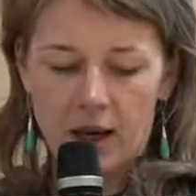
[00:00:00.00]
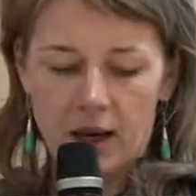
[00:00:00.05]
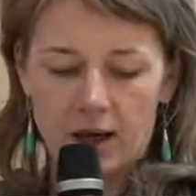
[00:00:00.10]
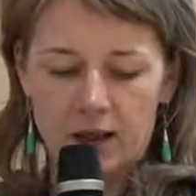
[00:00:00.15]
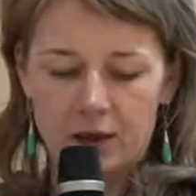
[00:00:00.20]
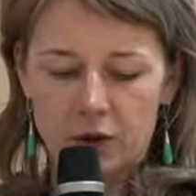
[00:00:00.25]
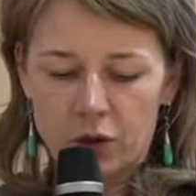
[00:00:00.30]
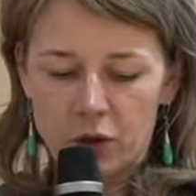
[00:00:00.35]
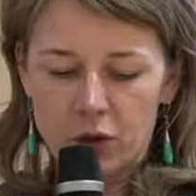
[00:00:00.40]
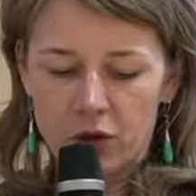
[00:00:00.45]

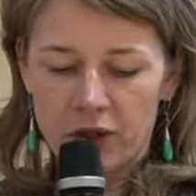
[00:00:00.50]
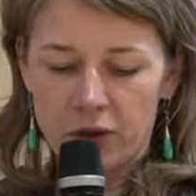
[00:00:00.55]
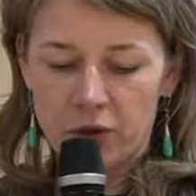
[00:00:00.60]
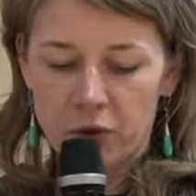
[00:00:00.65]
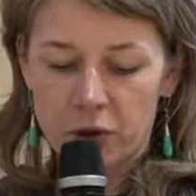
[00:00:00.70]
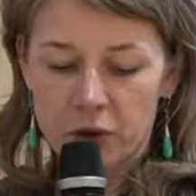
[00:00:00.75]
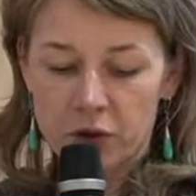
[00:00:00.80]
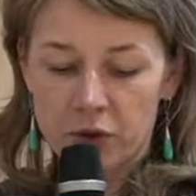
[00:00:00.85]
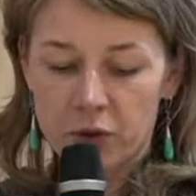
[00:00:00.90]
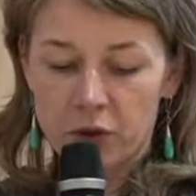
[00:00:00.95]
Now he
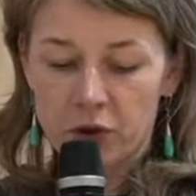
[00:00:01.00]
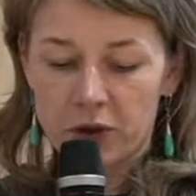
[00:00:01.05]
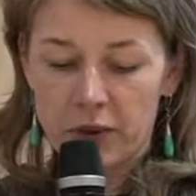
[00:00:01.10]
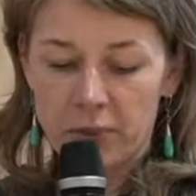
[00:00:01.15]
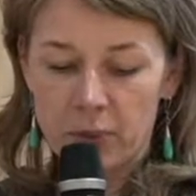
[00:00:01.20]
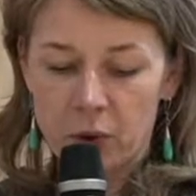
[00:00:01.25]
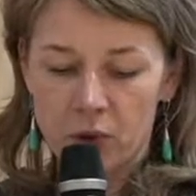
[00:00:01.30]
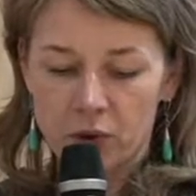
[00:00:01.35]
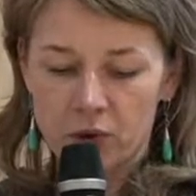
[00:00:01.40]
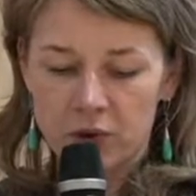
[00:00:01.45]
works for the
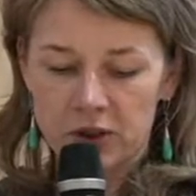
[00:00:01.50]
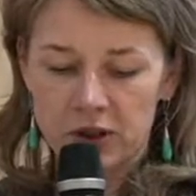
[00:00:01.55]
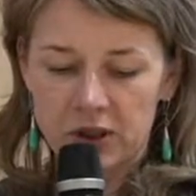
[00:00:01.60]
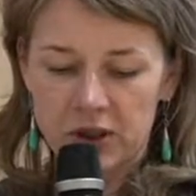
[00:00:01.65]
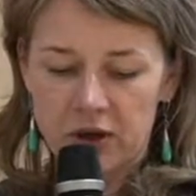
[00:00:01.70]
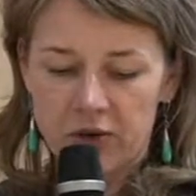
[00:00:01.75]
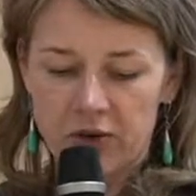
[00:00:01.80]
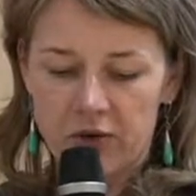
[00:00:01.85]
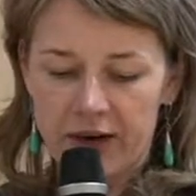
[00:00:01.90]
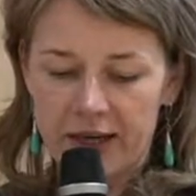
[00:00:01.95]
most
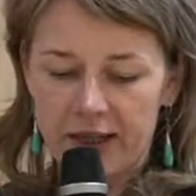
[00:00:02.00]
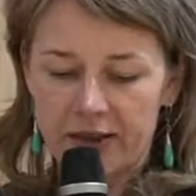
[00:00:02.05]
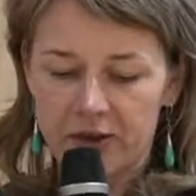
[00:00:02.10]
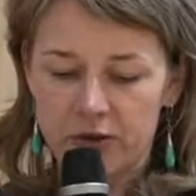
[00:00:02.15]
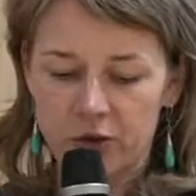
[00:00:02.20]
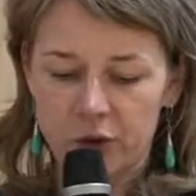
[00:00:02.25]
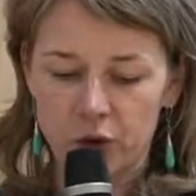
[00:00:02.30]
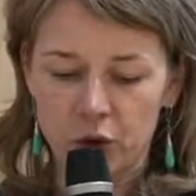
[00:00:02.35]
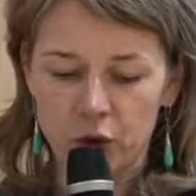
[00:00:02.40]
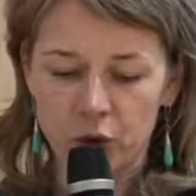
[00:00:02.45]
read
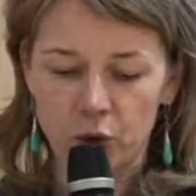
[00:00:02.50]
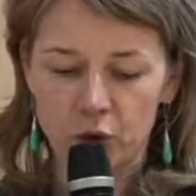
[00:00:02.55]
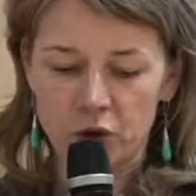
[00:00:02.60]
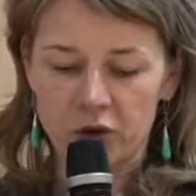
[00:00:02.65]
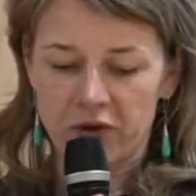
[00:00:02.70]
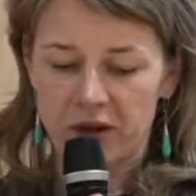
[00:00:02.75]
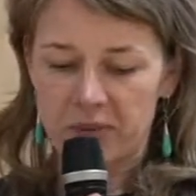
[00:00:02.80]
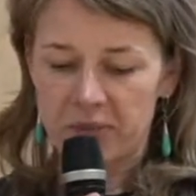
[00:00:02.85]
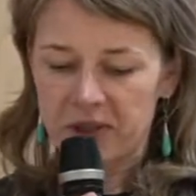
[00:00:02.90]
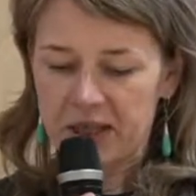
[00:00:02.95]
news
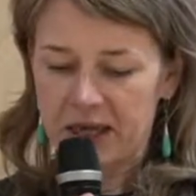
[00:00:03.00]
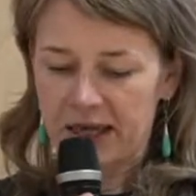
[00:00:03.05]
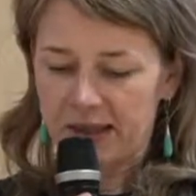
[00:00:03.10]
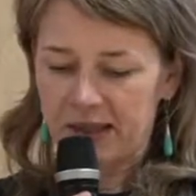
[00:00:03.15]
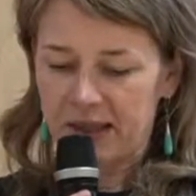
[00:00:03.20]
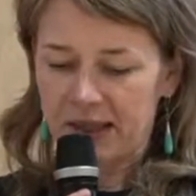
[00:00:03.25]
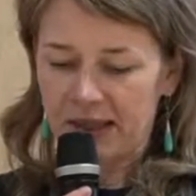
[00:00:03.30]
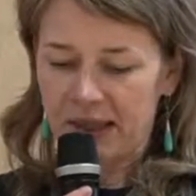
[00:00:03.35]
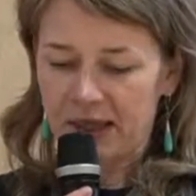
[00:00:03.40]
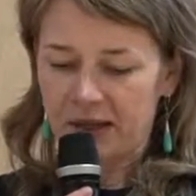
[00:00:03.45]
website
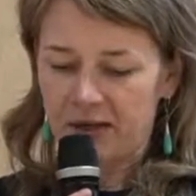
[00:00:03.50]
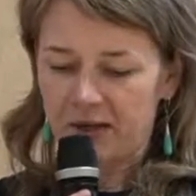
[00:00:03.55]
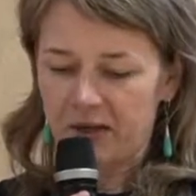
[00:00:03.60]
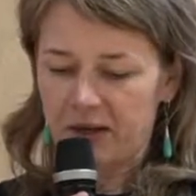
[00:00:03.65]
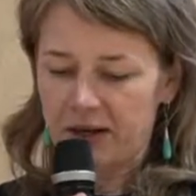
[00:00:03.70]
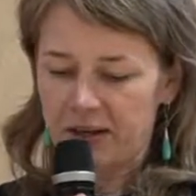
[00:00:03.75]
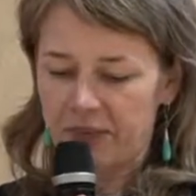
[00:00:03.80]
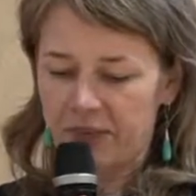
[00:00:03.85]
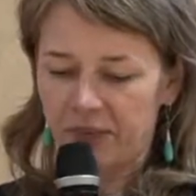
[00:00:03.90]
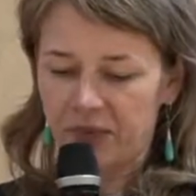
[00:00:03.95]
in
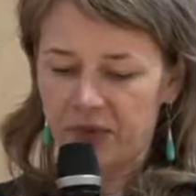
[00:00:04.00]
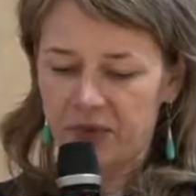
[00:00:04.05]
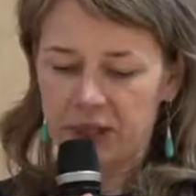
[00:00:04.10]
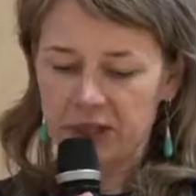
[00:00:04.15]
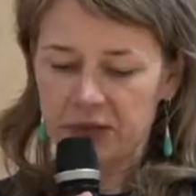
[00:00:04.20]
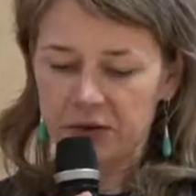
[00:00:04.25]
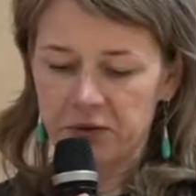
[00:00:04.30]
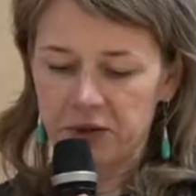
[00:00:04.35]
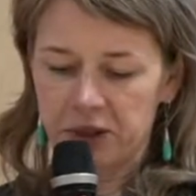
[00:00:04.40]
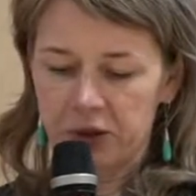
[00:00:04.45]
Latvia,
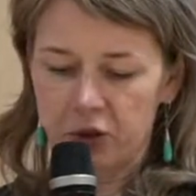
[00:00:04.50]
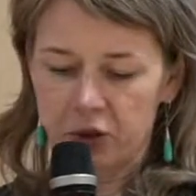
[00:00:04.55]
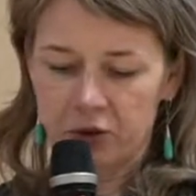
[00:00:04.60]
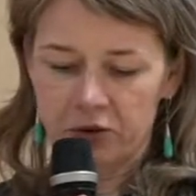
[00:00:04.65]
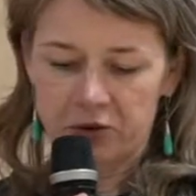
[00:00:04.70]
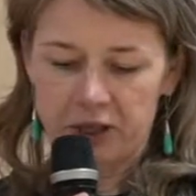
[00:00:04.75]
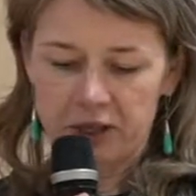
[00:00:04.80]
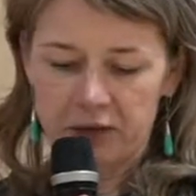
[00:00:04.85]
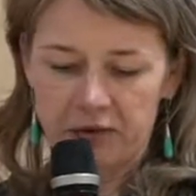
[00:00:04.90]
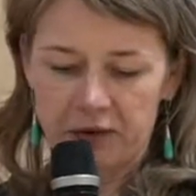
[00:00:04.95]

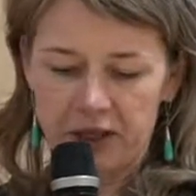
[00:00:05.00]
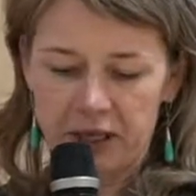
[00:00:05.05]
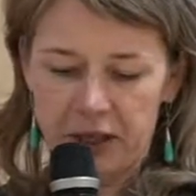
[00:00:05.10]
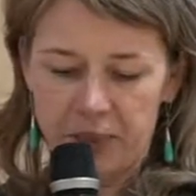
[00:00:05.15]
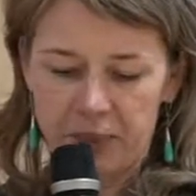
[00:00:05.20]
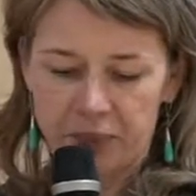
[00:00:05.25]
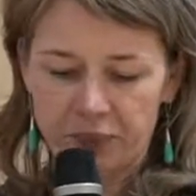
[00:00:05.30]
Delfi.lv,